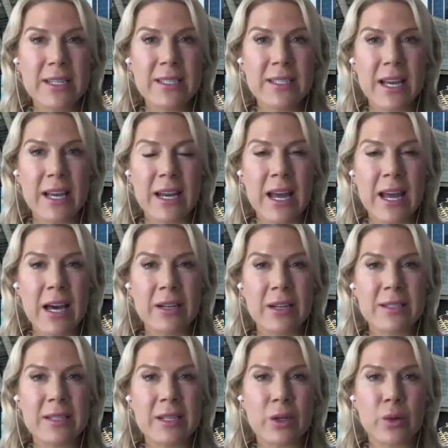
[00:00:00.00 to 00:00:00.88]
and how
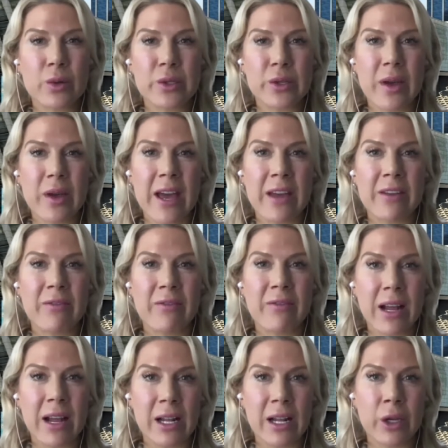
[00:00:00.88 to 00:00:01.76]
does it also add
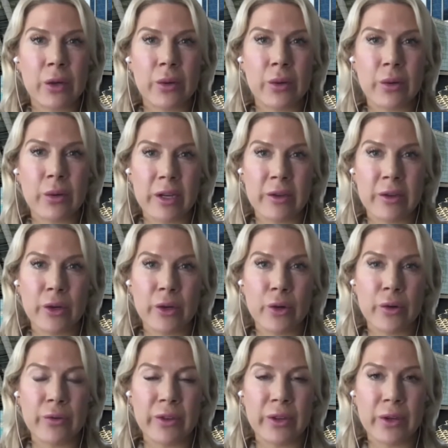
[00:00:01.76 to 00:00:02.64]
value in your
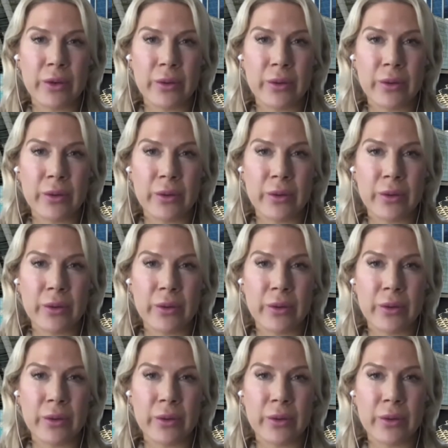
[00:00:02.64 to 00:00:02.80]
view?